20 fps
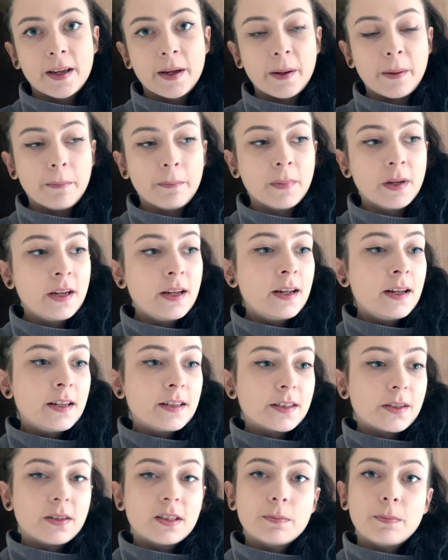So
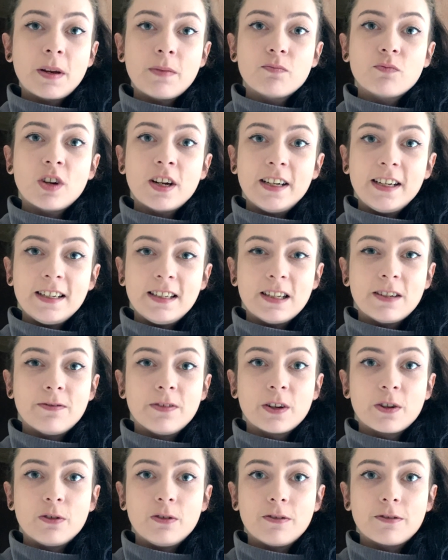it's been really
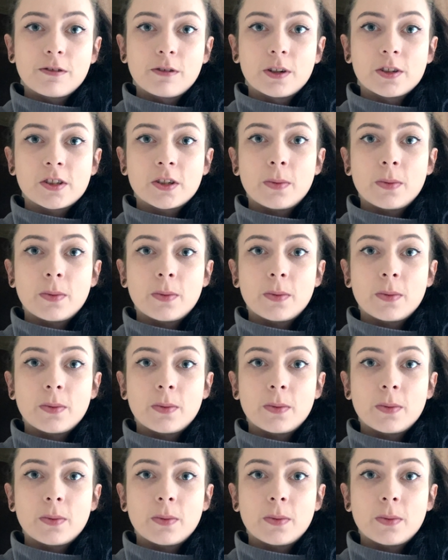difficult for us